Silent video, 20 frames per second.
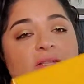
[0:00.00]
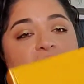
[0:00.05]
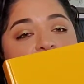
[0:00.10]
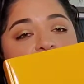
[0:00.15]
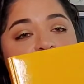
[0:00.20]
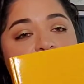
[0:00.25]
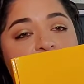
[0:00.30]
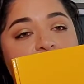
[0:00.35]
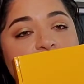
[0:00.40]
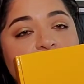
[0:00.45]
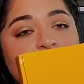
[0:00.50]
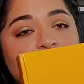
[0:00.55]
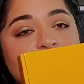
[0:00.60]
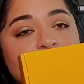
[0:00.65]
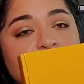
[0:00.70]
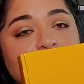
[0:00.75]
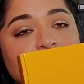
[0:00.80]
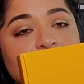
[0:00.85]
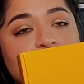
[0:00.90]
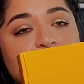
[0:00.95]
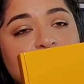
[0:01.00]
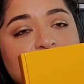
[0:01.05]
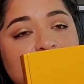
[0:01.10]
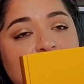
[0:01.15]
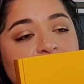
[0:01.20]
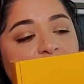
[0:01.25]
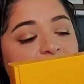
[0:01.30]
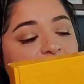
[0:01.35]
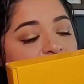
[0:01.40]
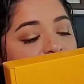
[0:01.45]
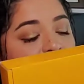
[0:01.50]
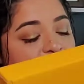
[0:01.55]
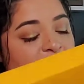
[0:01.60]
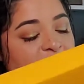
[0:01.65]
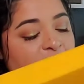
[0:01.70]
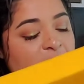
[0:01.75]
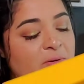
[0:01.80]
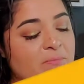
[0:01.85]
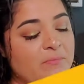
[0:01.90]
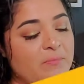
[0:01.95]
so here is the first item
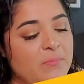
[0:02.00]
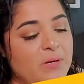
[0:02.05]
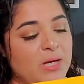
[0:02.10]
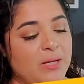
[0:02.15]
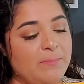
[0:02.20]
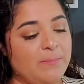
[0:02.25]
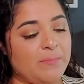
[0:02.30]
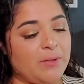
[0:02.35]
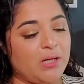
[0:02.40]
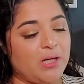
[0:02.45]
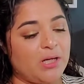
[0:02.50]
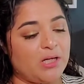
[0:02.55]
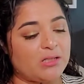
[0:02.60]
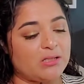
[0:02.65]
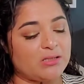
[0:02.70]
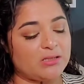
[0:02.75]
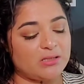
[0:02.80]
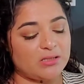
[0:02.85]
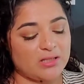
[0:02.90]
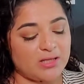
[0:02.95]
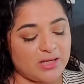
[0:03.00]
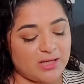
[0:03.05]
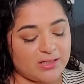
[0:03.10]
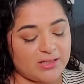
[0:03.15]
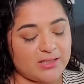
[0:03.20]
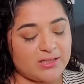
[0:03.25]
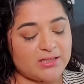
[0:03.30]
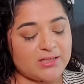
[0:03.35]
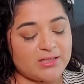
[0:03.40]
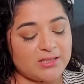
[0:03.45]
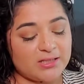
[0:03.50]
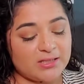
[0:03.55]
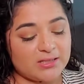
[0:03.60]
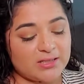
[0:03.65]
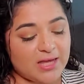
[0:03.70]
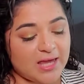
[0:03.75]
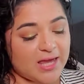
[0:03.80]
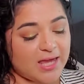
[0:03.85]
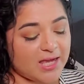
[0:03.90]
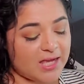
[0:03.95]
from my box, and it is
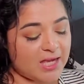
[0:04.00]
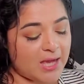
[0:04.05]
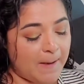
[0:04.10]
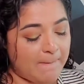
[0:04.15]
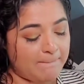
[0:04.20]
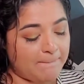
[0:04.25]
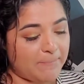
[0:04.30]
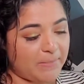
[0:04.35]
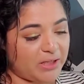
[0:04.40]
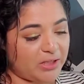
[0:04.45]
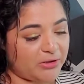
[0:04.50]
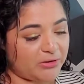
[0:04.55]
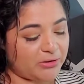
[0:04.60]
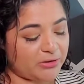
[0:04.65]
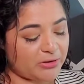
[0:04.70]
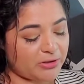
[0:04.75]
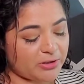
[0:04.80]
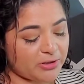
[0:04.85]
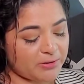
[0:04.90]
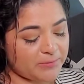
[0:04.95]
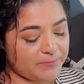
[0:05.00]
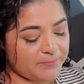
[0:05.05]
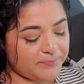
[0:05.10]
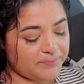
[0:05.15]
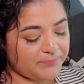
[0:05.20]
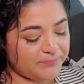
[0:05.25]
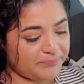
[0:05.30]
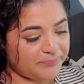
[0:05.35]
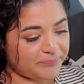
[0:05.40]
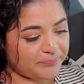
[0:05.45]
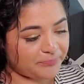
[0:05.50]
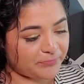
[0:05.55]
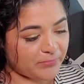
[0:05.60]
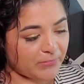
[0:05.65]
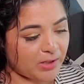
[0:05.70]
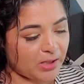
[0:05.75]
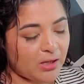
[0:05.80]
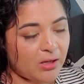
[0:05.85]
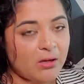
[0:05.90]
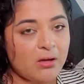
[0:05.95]
a mirror.
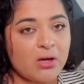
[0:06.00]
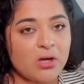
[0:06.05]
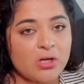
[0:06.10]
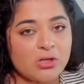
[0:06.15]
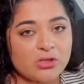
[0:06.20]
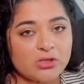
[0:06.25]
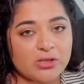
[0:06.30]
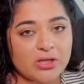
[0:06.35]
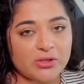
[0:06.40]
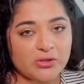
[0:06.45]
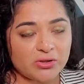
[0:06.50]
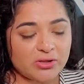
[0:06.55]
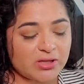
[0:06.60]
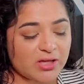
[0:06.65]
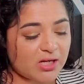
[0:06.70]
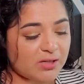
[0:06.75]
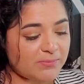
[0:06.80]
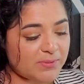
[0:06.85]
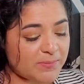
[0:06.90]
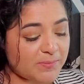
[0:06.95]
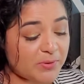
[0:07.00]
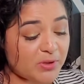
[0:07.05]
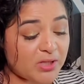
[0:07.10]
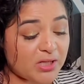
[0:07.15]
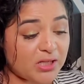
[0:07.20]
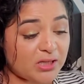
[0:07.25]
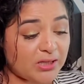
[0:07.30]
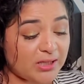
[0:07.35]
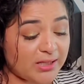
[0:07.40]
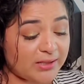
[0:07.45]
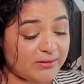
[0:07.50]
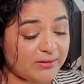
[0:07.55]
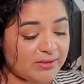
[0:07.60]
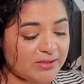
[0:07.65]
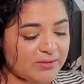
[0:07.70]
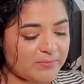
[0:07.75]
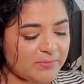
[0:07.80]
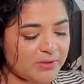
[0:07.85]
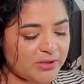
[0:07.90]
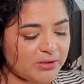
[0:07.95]
So I know a lot of people collect
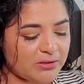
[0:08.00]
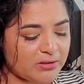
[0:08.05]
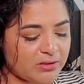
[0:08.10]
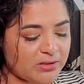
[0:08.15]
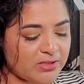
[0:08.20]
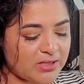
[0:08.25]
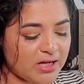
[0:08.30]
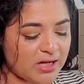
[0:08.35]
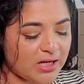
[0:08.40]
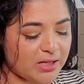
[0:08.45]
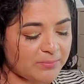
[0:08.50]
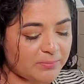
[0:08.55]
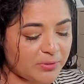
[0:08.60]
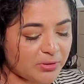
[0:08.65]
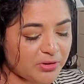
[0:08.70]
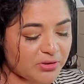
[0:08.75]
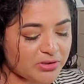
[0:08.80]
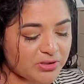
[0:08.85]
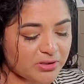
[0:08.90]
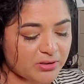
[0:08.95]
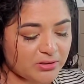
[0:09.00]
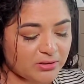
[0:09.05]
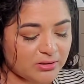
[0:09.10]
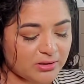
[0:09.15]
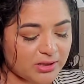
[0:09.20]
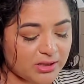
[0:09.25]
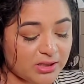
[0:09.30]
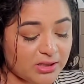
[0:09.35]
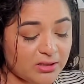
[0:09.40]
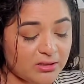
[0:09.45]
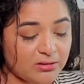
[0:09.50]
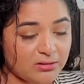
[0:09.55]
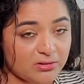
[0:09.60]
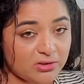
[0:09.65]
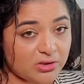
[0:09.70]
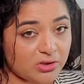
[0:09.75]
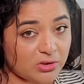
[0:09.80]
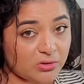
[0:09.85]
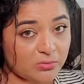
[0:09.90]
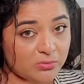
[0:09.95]
these mirrors. I personally
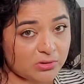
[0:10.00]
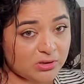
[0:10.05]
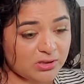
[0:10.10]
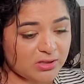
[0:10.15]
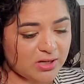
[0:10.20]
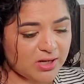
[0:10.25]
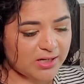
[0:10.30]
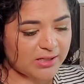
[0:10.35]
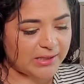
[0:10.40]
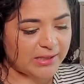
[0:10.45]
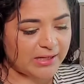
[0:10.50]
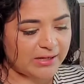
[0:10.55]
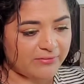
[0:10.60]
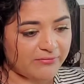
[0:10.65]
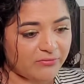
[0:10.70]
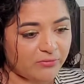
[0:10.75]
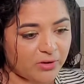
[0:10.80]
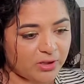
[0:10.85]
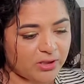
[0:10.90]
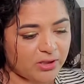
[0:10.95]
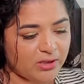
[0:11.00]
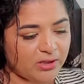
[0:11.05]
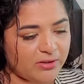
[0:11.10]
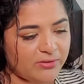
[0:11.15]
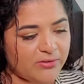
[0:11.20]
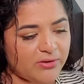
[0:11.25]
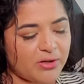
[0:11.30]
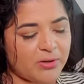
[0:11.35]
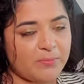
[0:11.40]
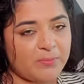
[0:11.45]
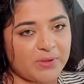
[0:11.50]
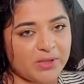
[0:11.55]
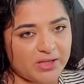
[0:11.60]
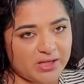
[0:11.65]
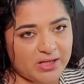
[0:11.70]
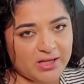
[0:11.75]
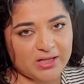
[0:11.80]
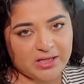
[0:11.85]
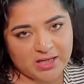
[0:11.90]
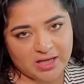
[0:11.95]
don't. I have one other, but
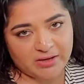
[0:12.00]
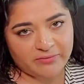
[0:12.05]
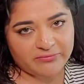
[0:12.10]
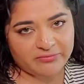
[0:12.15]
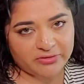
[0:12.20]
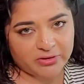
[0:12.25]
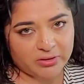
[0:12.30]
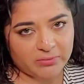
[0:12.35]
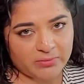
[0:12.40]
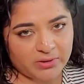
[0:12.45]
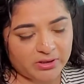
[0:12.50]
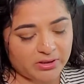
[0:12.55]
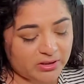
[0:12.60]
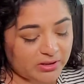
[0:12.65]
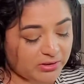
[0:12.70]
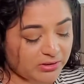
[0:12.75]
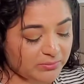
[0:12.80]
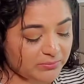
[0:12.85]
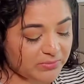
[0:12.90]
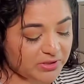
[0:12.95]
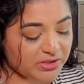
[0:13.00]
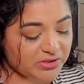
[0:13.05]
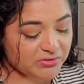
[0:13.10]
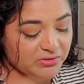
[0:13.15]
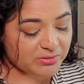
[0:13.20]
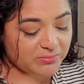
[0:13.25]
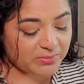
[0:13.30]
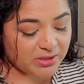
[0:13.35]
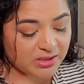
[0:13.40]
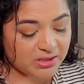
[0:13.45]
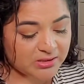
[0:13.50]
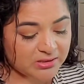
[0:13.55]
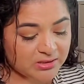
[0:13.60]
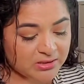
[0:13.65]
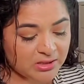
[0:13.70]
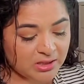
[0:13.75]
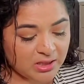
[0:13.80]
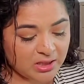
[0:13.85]
it came from another mystery box.